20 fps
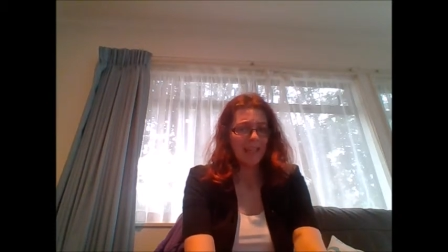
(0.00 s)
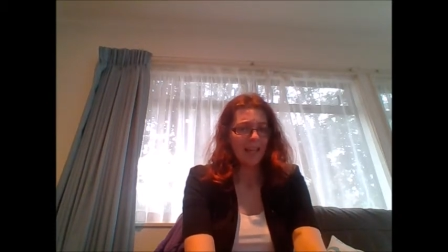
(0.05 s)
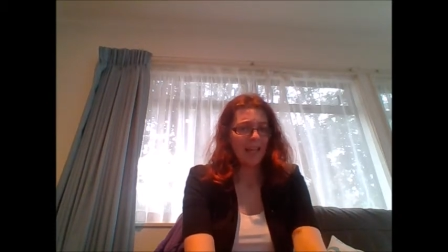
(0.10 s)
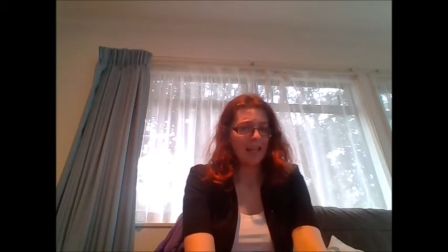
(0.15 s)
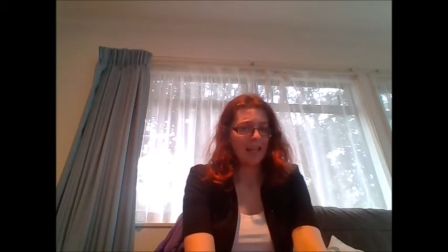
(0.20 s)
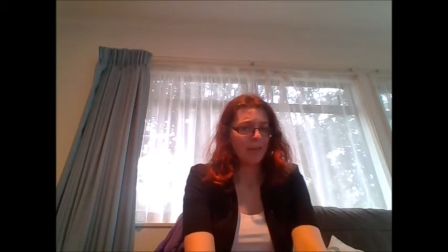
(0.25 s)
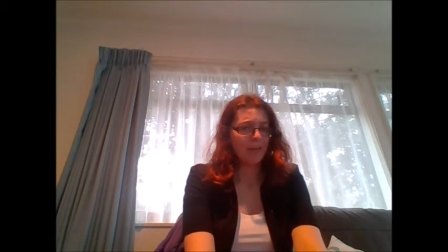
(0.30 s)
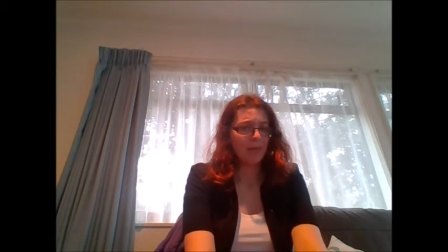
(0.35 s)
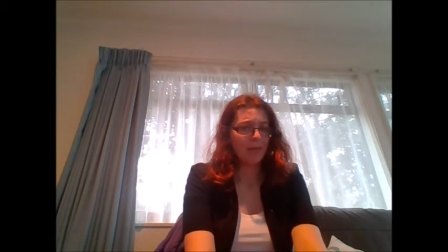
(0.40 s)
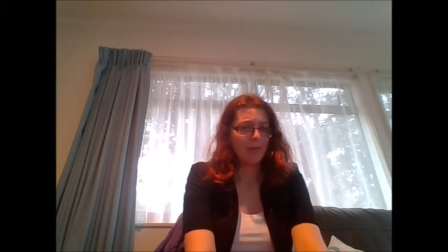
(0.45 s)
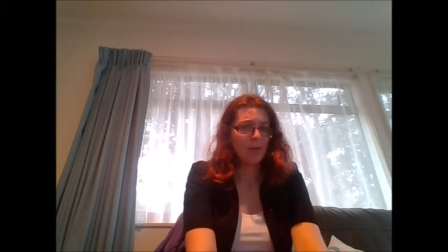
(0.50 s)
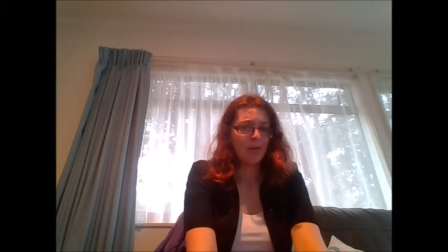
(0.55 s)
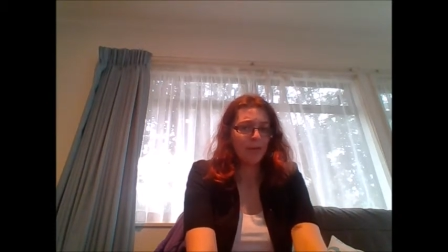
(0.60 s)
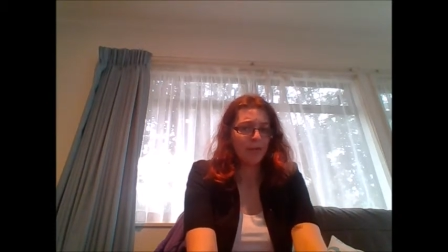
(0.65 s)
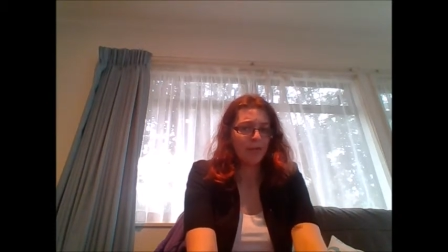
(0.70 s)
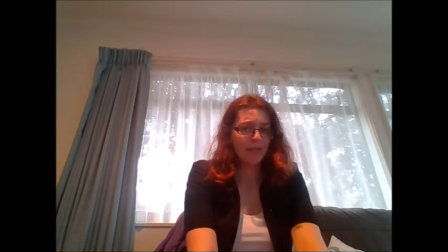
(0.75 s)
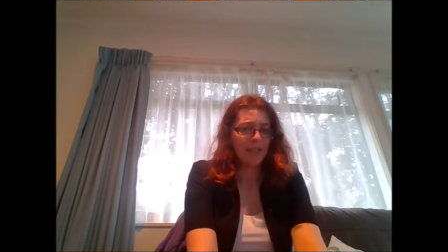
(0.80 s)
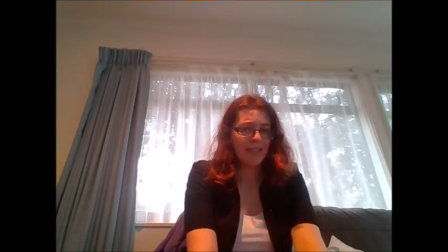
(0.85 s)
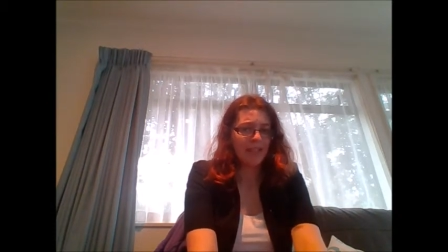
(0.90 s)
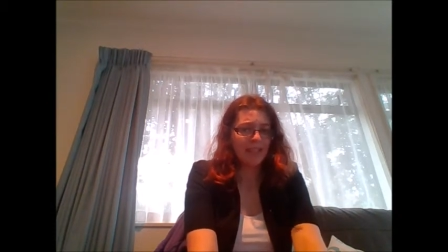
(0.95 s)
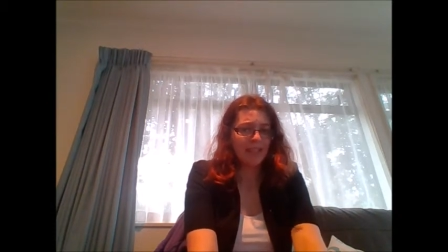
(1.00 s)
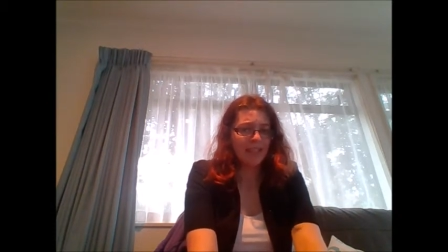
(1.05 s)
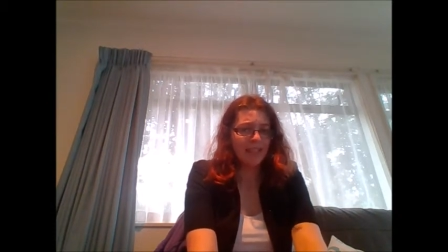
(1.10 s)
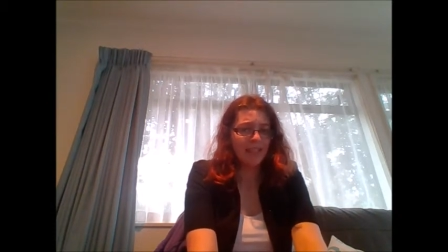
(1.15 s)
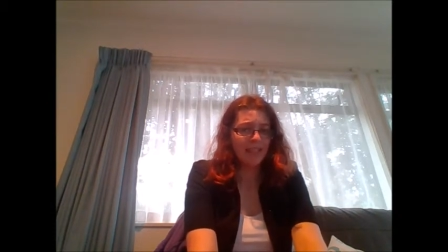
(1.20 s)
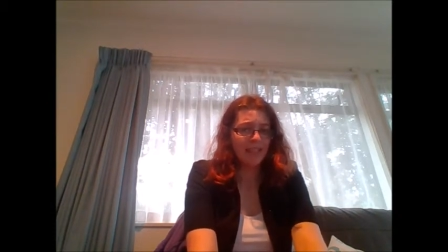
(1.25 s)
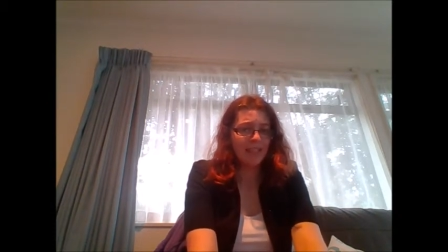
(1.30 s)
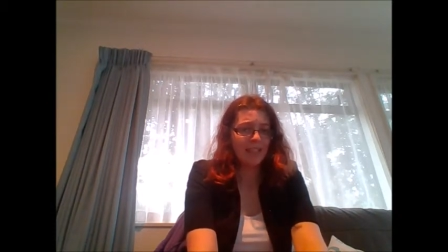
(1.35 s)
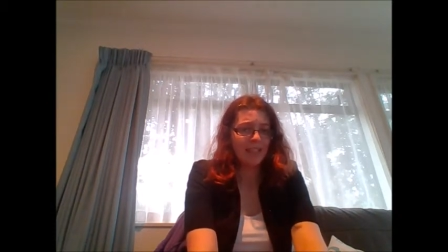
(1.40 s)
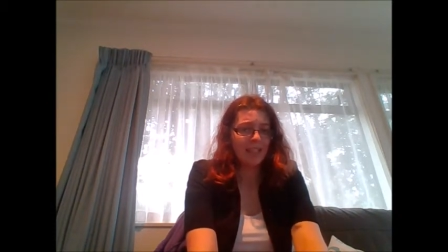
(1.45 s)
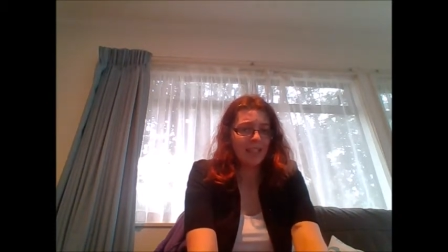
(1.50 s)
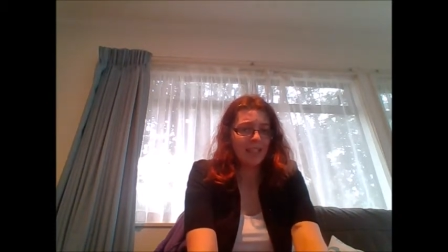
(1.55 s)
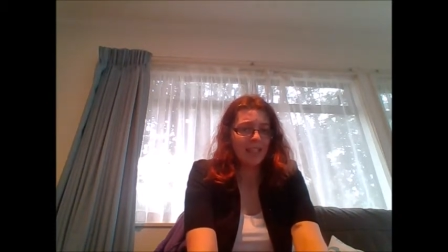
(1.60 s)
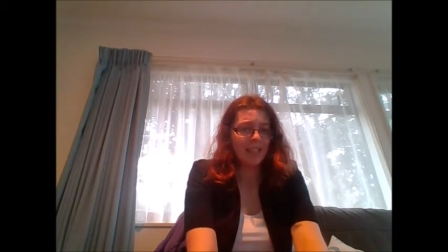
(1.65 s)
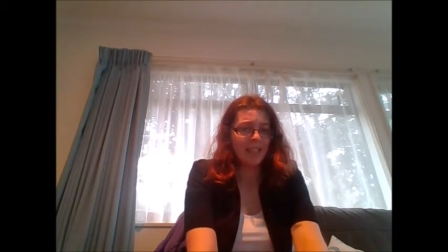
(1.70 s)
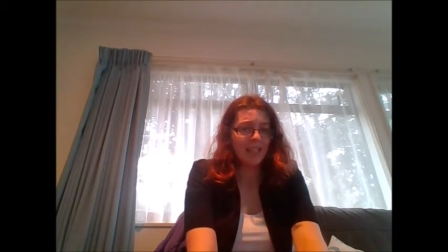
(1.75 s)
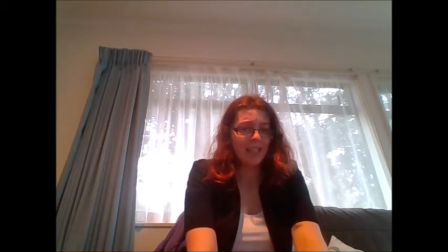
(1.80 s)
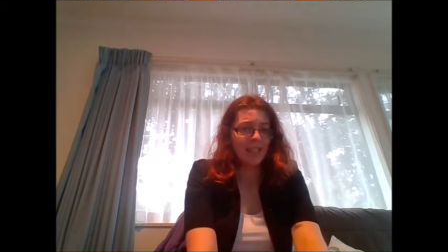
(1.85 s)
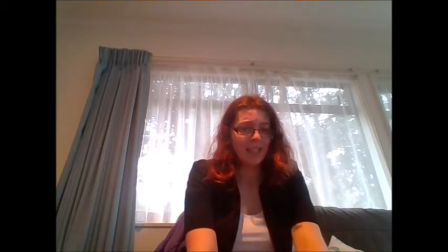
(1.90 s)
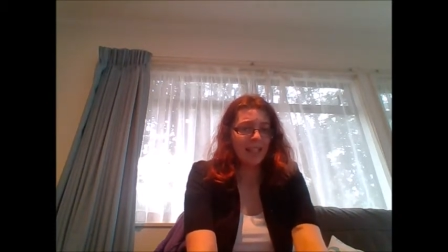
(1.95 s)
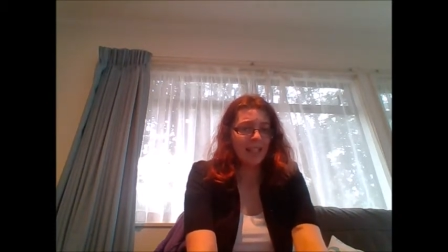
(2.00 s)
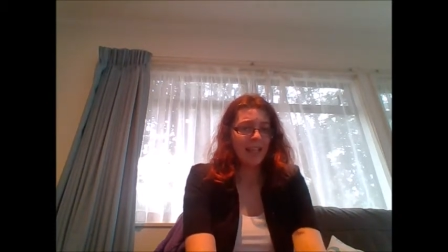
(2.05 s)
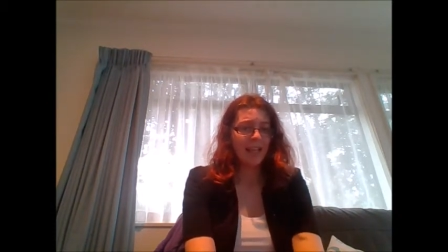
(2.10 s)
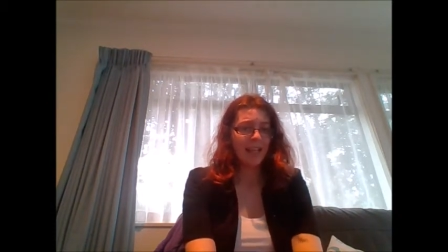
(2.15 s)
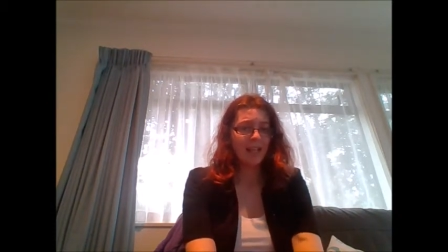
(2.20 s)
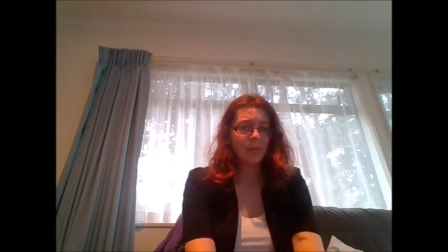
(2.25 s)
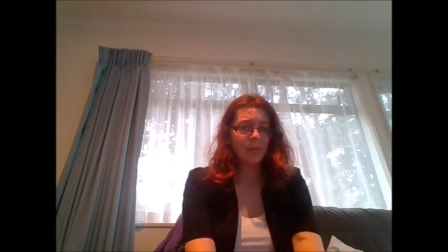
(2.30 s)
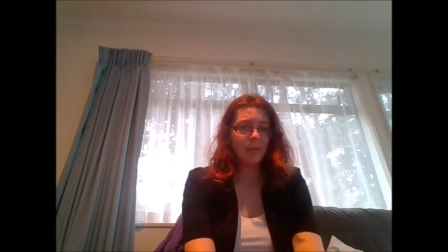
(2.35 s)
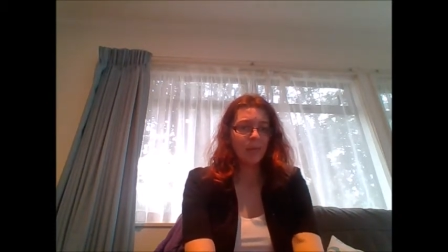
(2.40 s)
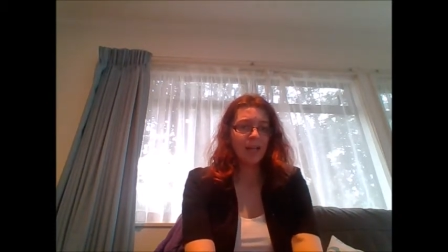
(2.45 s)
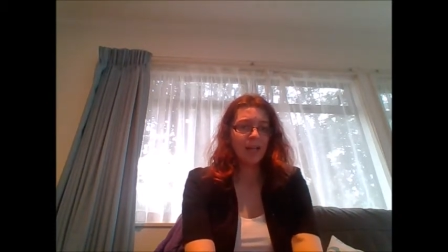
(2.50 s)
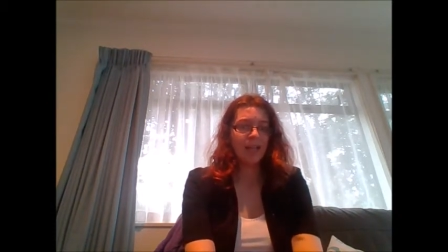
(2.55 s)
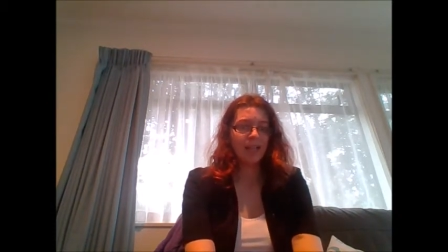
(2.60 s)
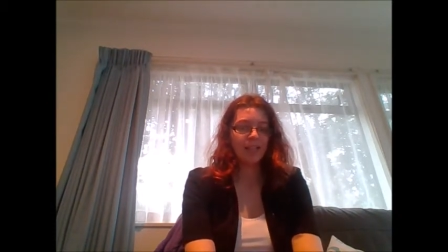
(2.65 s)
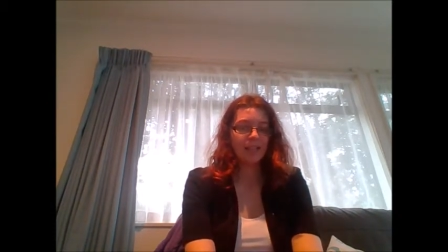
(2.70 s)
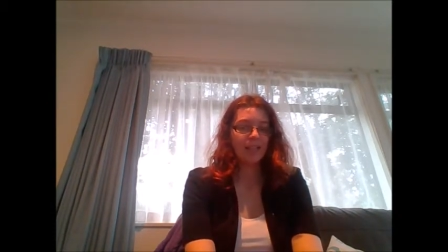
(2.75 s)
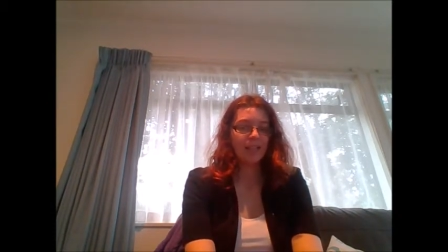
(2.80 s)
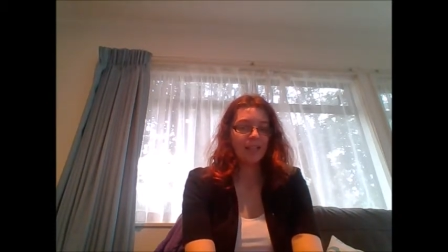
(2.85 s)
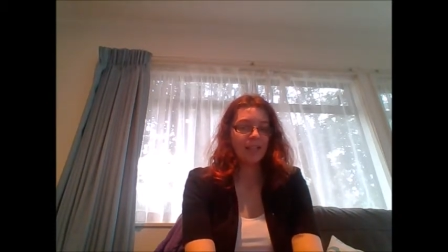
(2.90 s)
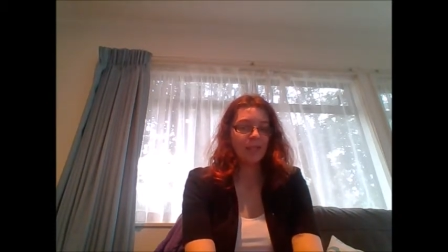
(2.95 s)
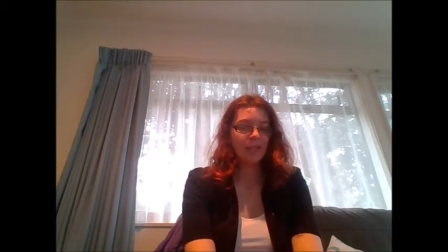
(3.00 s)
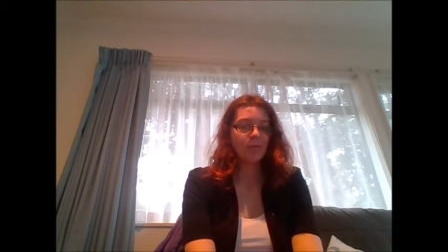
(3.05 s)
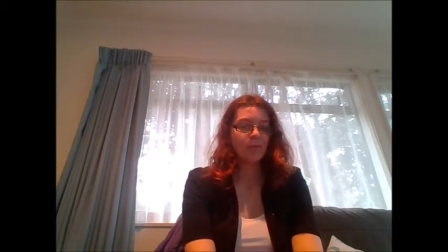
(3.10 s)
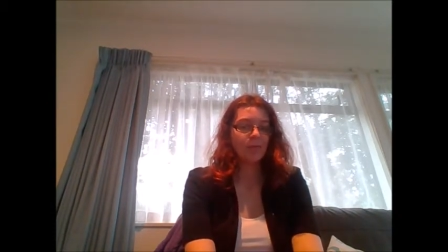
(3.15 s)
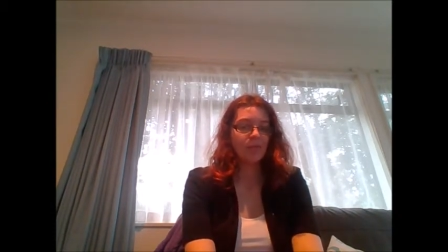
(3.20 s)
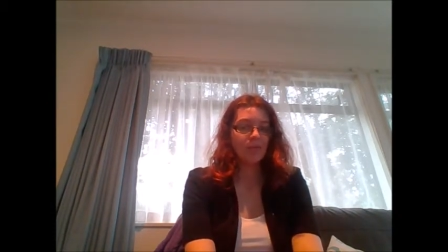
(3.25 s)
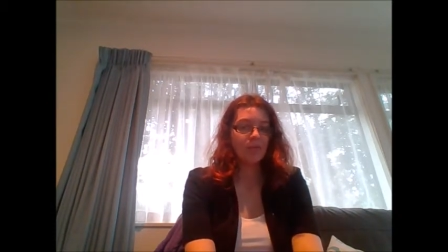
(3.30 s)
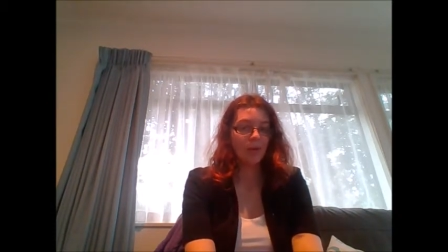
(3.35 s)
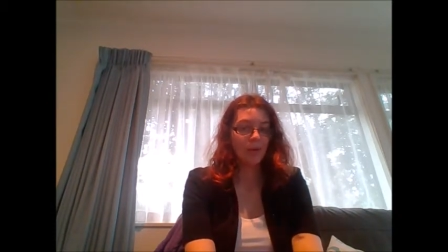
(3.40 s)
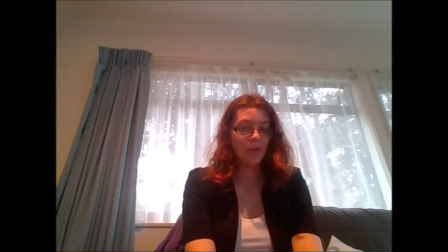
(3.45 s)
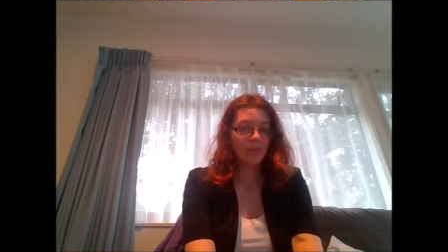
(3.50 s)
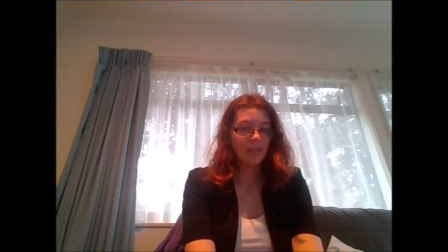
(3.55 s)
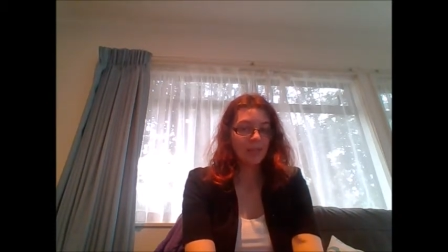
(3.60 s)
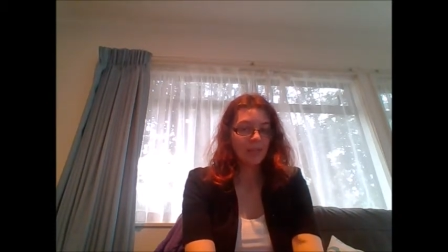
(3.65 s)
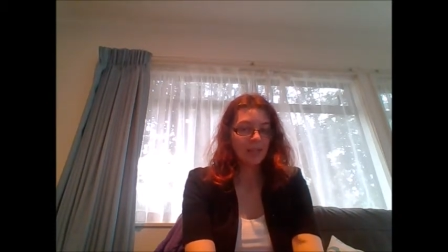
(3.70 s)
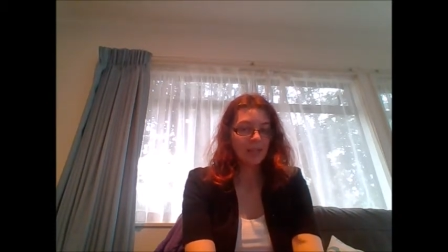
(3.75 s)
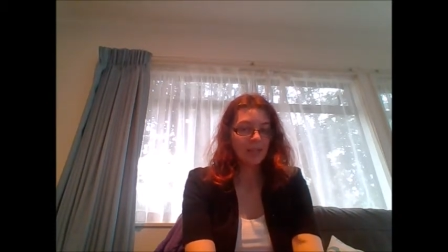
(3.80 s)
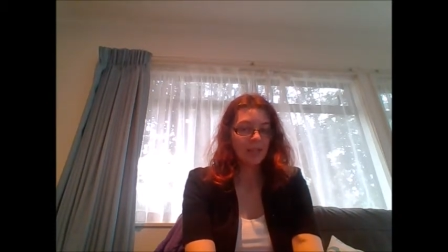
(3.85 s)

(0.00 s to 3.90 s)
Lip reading: And if you are feeling in any way like you don't,